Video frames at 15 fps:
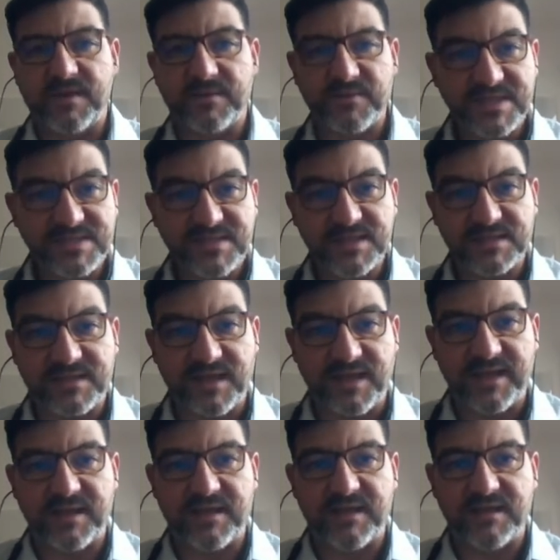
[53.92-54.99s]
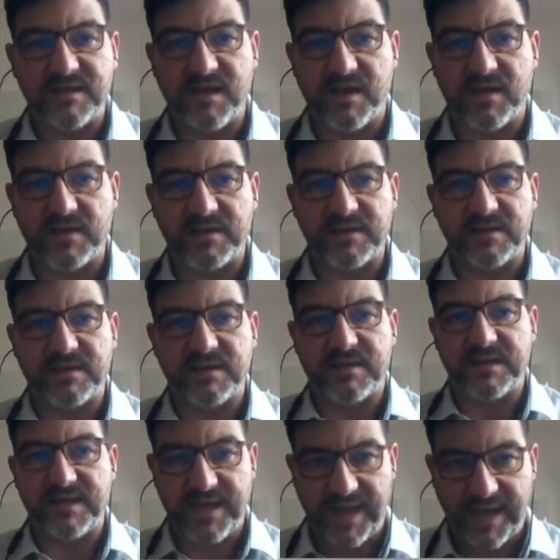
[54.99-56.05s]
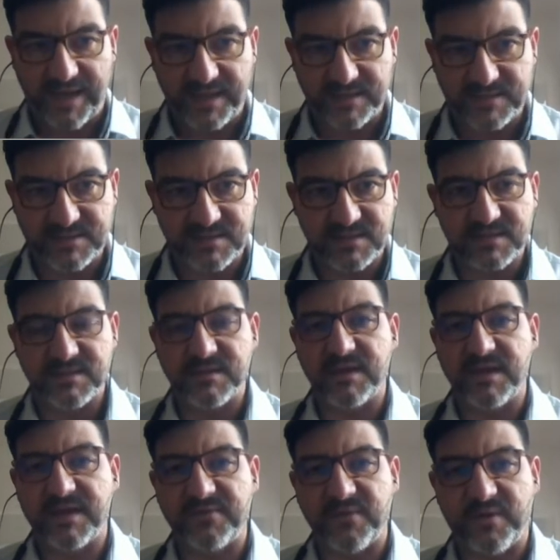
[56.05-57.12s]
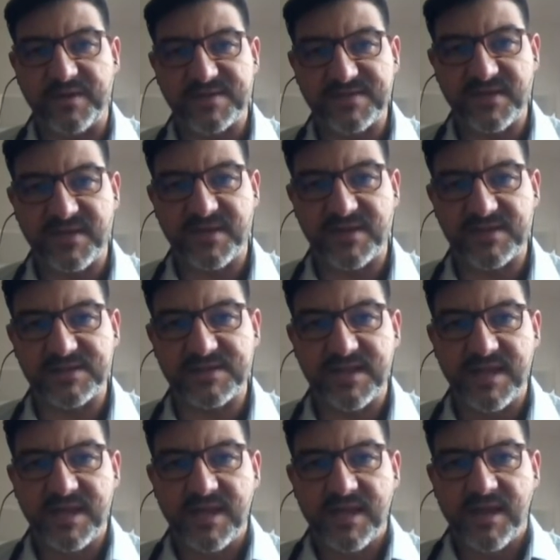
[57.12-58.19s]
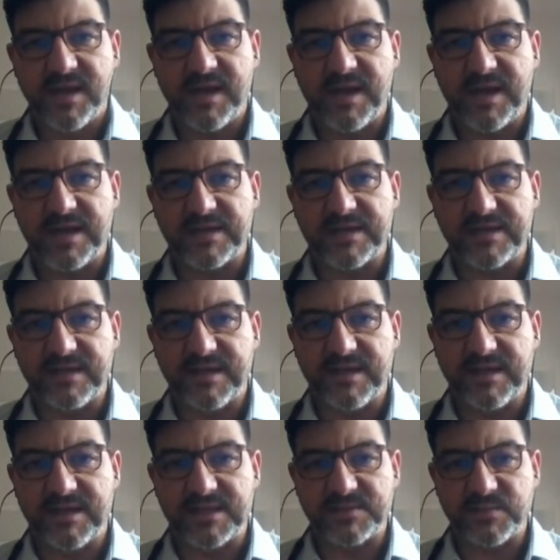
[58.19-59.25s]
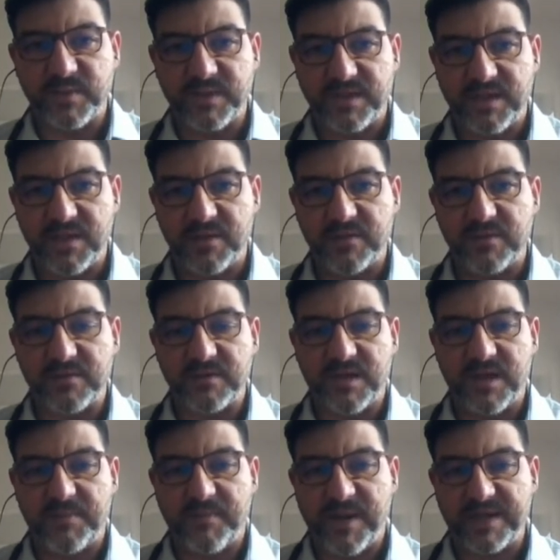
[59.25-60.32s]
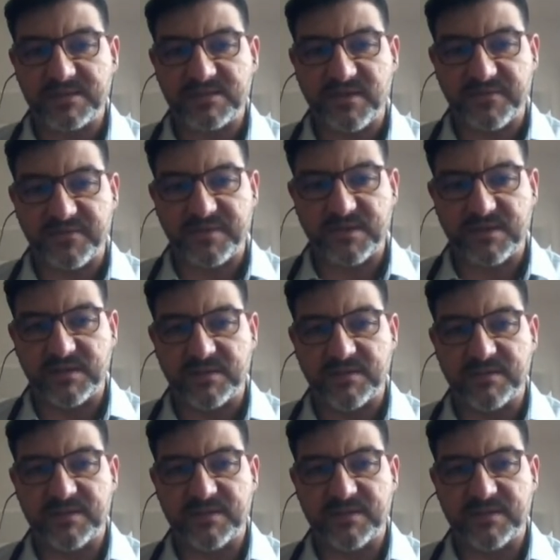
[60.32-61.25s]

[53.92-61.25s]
recently non-innate lymphoid cells, and as we know, a part of the